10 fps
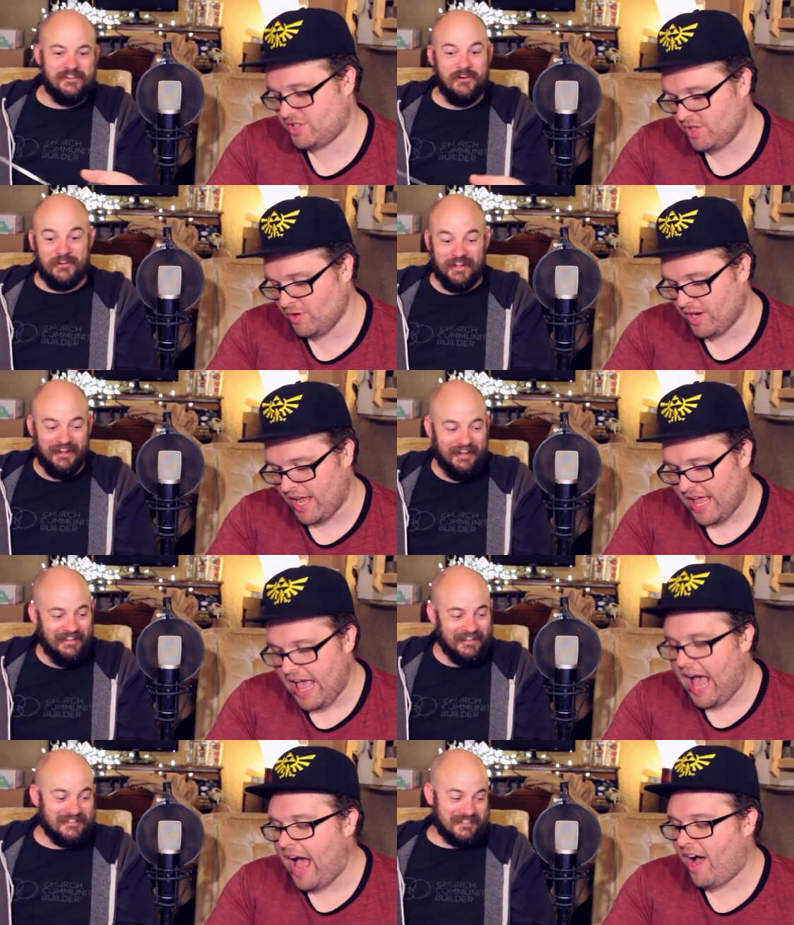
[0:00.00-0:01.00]
Speaker 1: Dude,
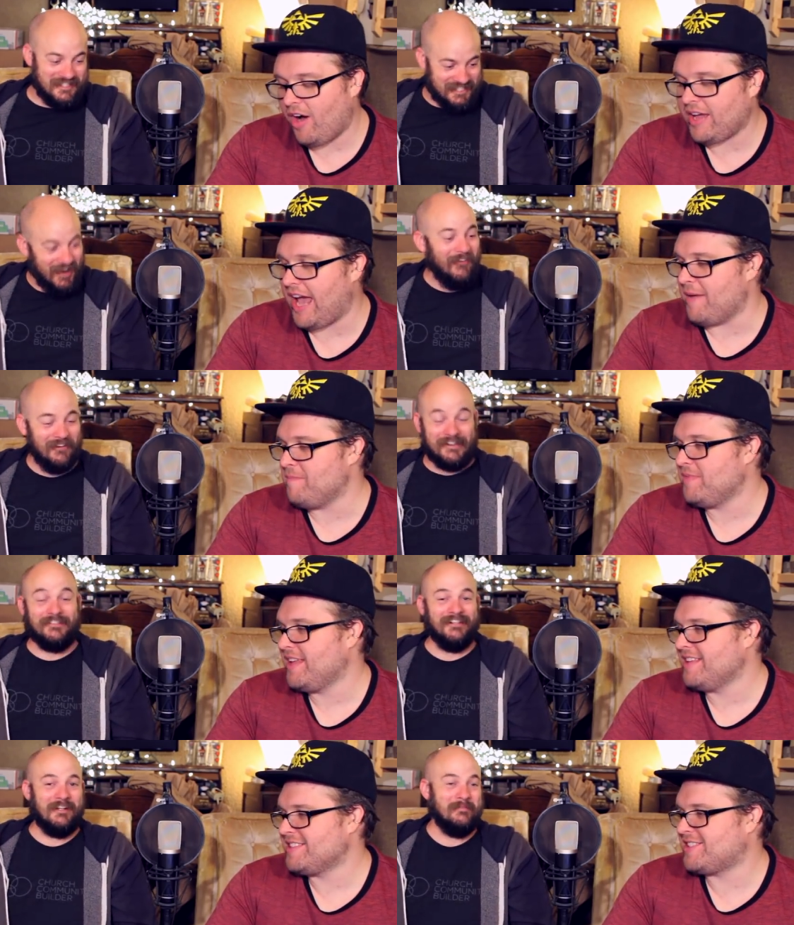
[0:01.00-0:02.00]
this is okay. so
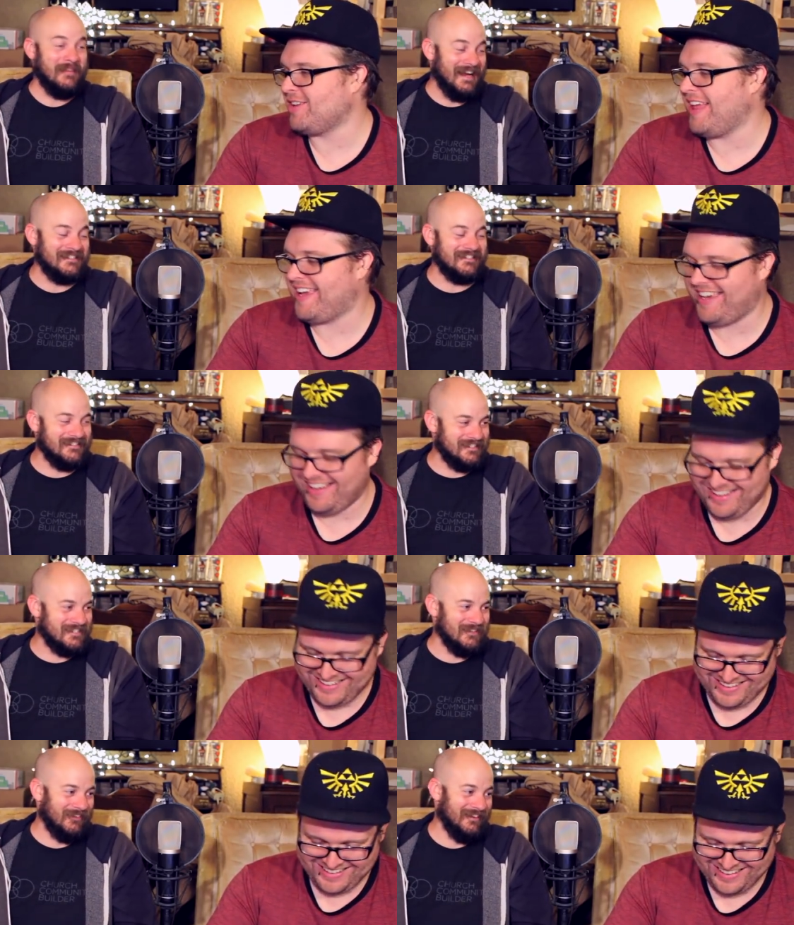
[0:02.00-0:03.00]
cool. A so master's like,
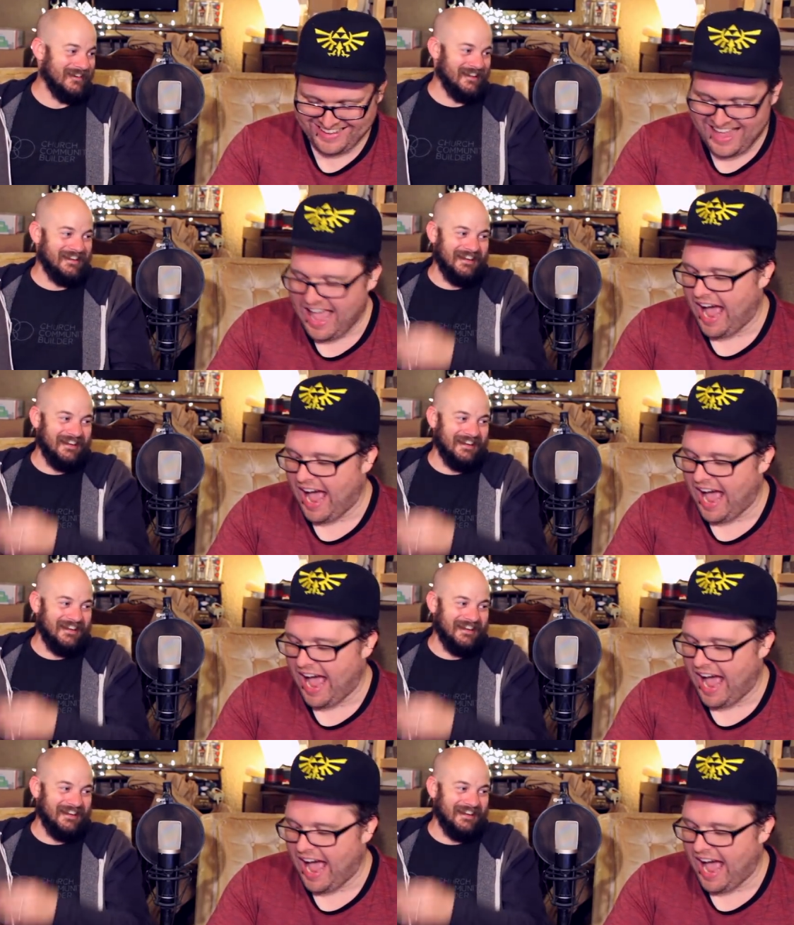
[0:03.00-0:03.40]
sword.